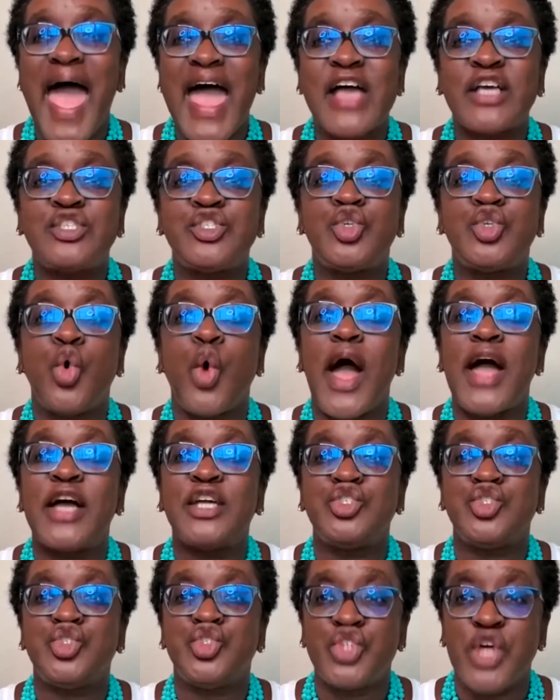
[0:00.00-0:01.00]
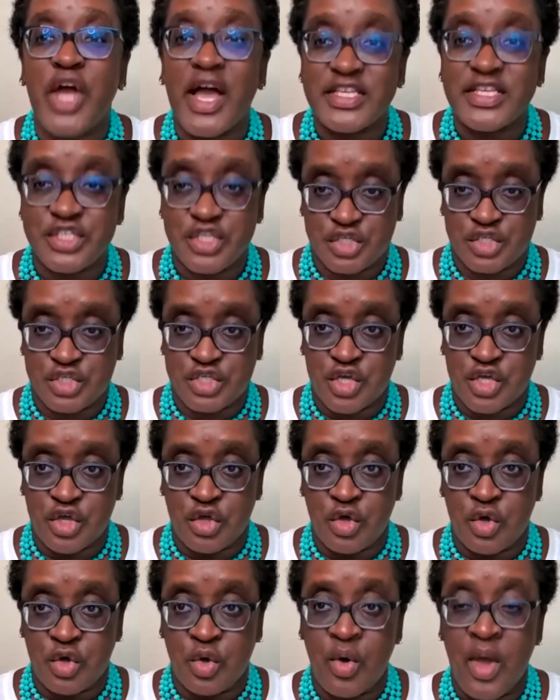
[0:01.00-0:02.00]
has to adjust
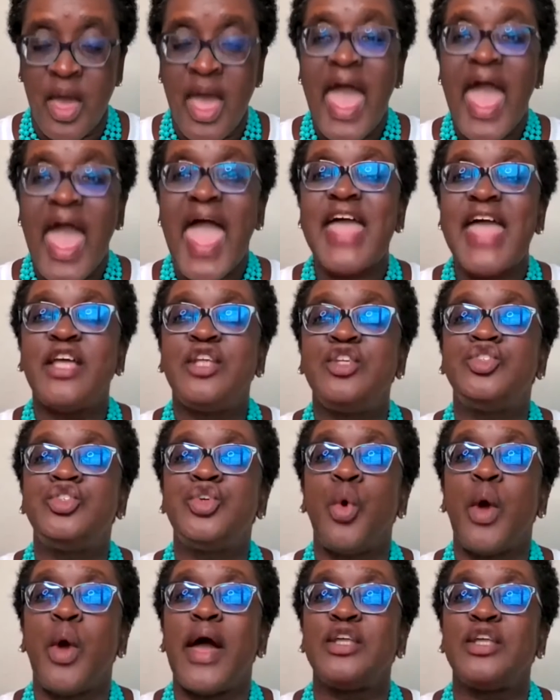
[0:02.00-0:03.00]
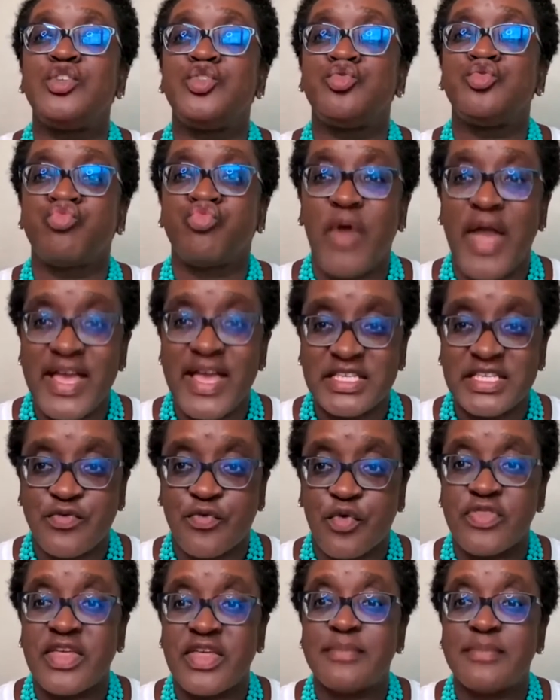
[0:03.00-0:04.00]
to and to address
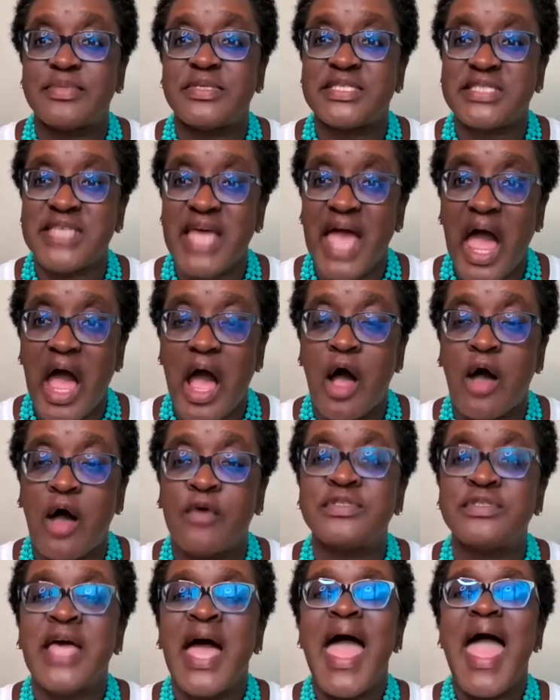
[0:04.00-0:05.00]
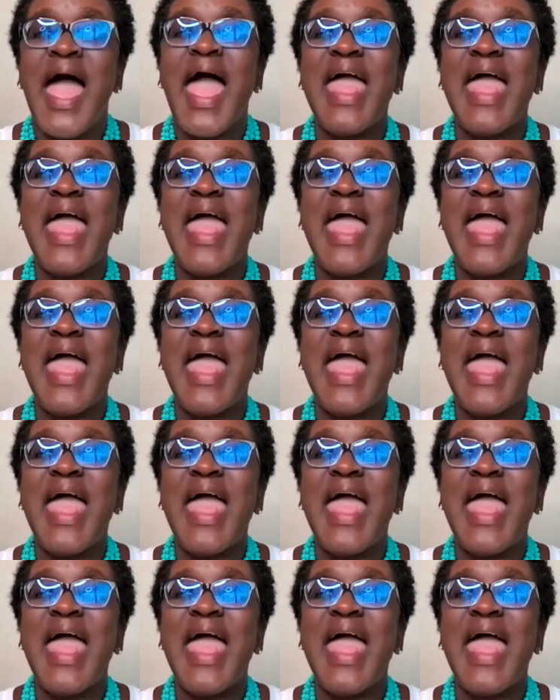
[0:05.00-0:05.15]
for themselves